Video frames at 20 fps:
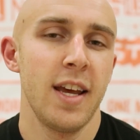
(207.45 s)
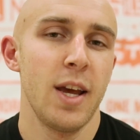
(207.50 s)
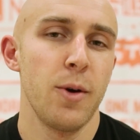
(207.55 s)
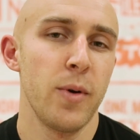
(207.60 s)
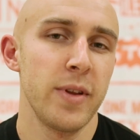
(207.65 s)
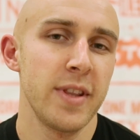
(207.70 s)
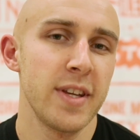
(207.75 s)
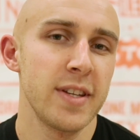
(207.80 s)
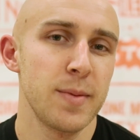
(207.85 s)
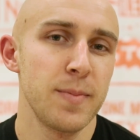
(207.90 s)

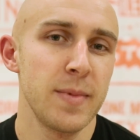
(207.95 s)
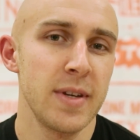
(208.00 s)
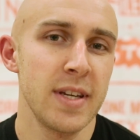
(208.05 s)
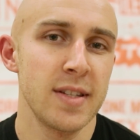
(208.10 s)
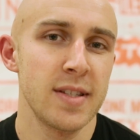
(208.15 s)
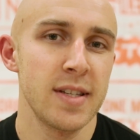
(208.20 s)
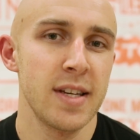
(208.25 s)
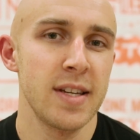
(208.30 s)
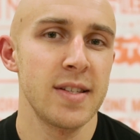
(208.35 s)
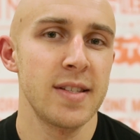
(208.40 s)
And what this
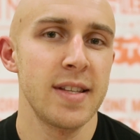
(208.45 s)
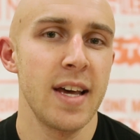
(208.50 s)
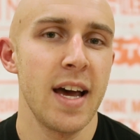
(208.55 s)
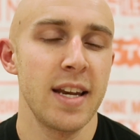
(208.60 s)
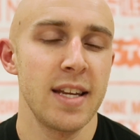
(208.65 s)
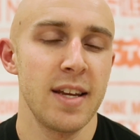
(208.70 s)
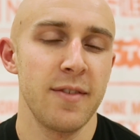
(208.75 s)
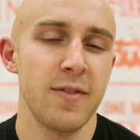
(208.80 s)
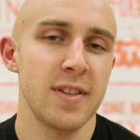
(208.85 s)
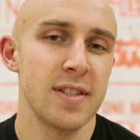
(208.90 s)
means is
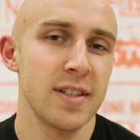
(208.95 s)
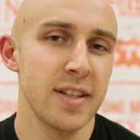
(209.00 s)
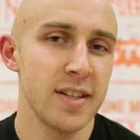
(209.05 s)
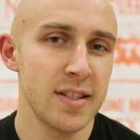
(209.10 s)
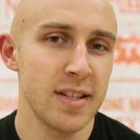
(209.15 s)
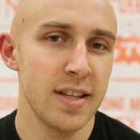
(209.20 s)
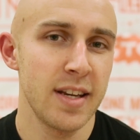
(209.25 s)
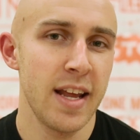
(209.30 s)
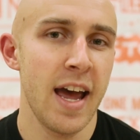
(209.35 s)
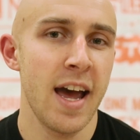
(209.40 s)
that if it's
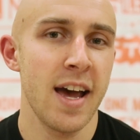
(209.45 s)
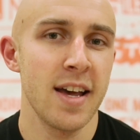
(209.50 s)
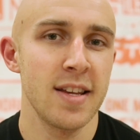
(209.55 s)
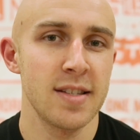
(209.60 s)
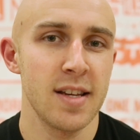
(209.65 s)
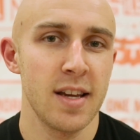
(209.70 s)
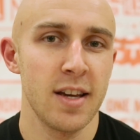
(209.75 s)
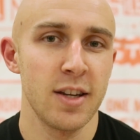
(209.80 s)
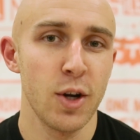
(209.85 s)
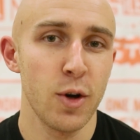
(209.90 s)
listed
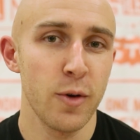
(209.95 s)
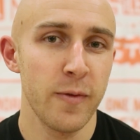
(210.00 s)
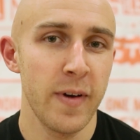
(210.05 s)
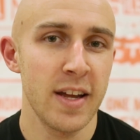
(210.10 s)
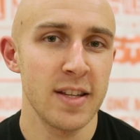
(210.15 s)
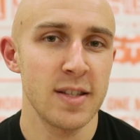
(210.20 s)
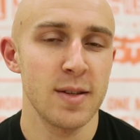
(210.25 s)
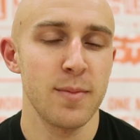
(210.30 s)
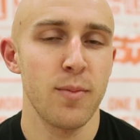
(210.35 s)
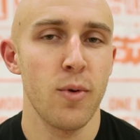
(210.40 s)
as a no
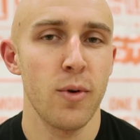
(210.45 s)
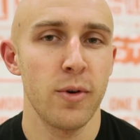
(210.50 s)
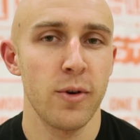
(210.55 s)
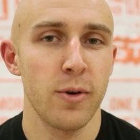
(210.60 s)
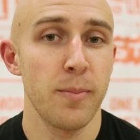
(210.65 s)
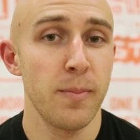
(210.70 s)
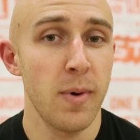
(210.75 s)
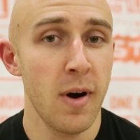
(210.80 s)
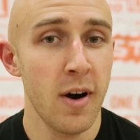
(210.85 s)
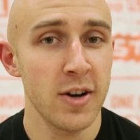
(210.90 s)
van support
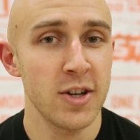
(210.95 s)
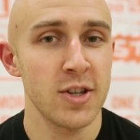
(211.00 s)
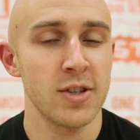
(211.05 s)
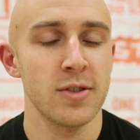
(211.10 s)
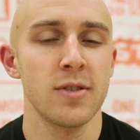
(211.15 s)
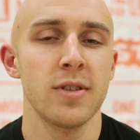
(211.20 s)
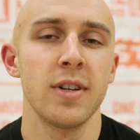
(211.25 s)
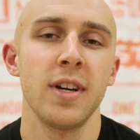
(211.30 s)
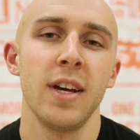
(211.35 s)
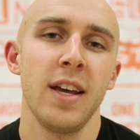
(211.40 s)
or
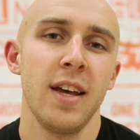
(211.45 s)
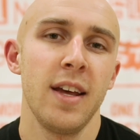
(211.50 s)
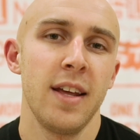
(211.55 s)
partial,